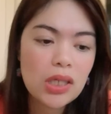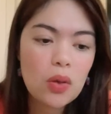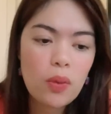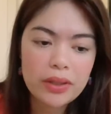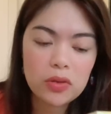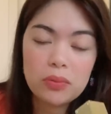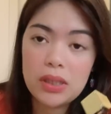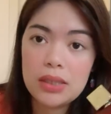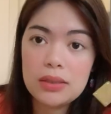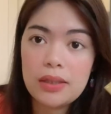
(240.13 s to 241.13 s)
quite
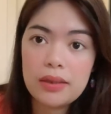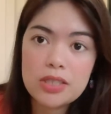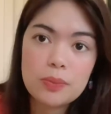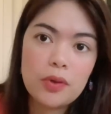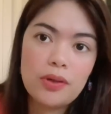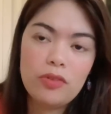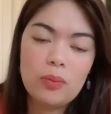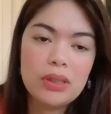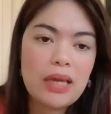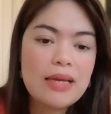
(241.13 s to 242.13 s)
dominant in this
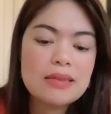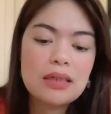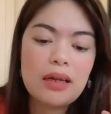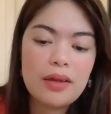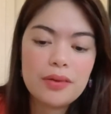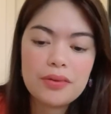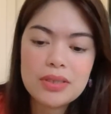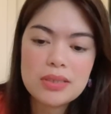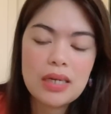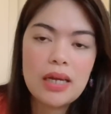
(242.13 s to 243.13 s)
perfume. It has that leathery
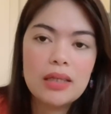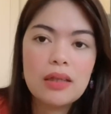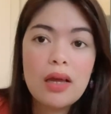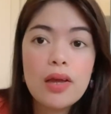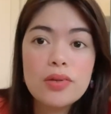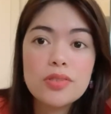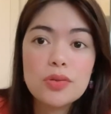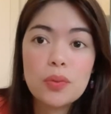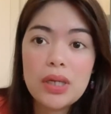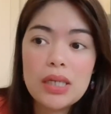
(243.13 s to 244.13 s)
scent,
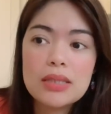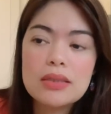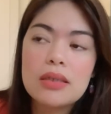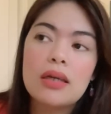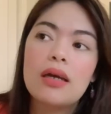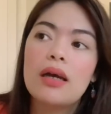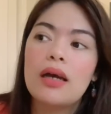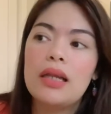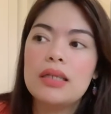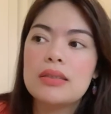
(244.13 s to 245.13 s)
sweet,
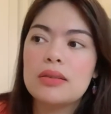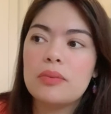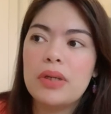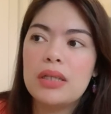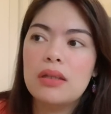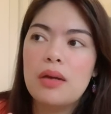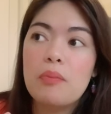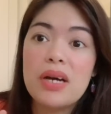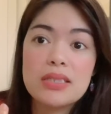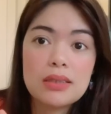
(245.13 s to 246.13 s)
a little bit
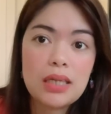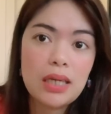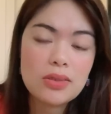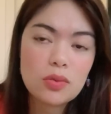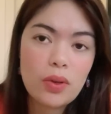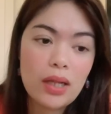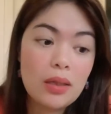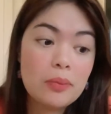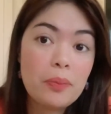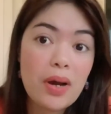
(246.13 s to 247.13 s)
musky as well
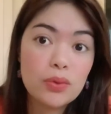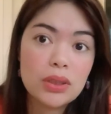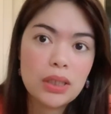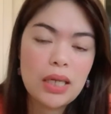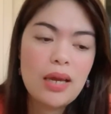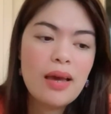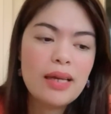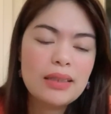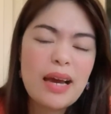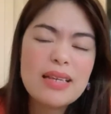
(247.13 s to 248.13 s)
and powdery.
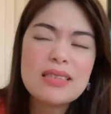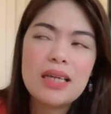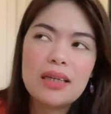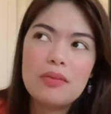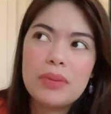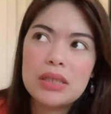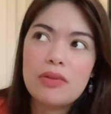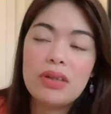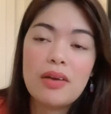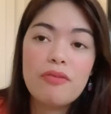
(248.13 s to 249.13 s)
It has like a bit
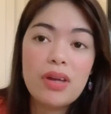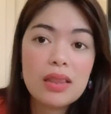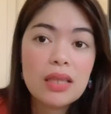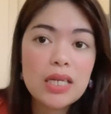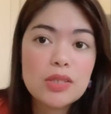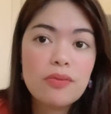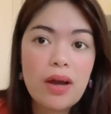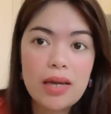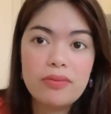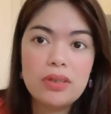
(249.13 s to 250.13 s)
of like a vintage
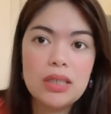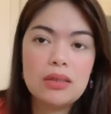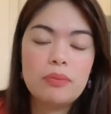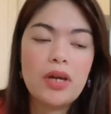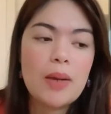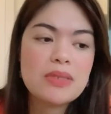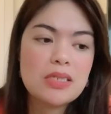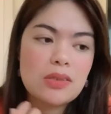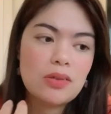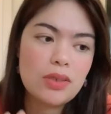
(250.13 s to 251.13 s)
vibe in it. Perhaps
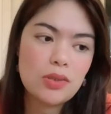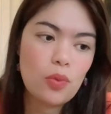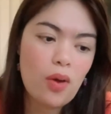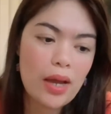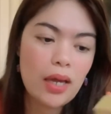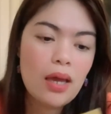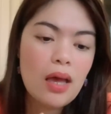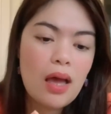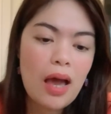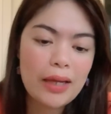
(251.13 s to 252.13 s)
that's the reason why
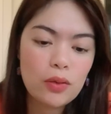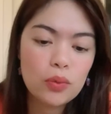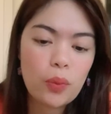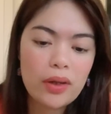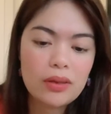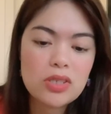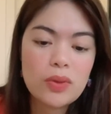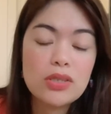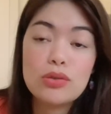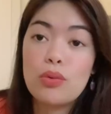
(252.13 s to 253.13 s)
I don't wear this
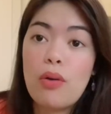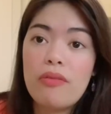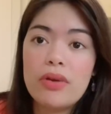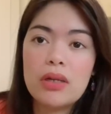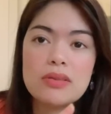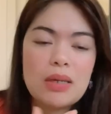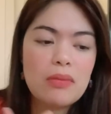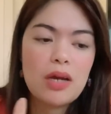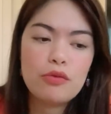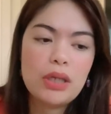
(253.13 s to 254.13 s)
one too often because I'm
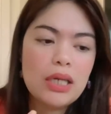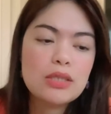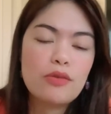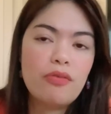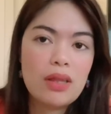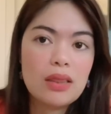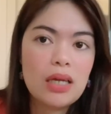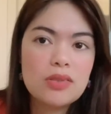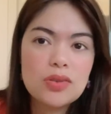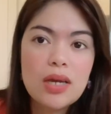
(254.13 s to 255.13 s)
not really into
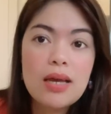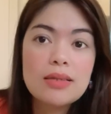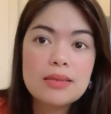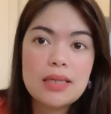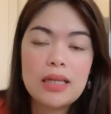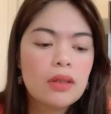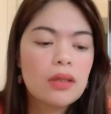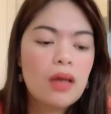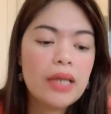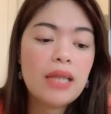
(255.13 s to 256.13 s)
vintage scent.
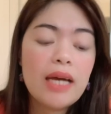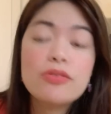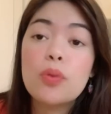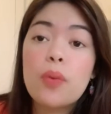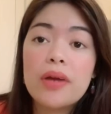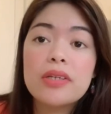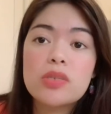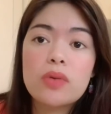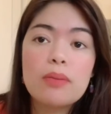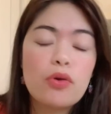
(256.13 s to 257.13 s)
I'd love to wear this
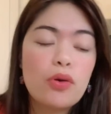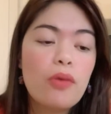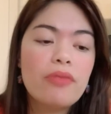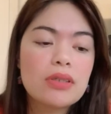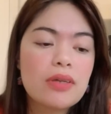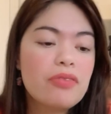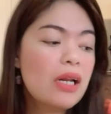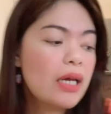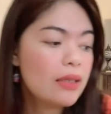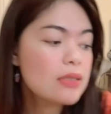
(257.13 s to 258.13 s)
one more often. I feel
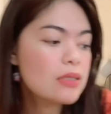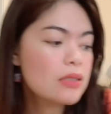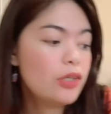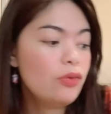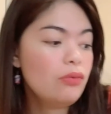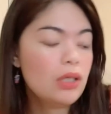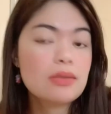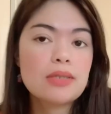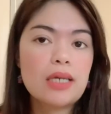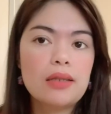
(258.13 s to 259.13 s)
like this is a unique scent.